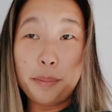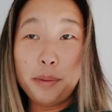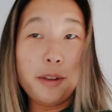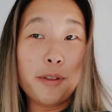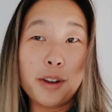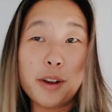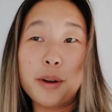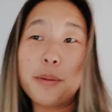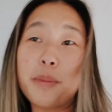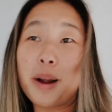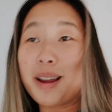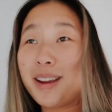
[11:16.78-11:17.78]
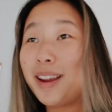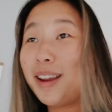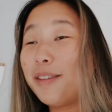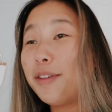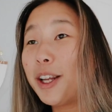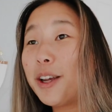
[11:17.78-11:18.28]
Even though
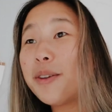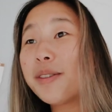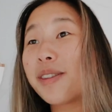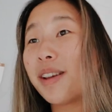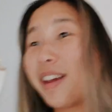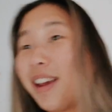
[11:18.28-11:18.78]
my videos are like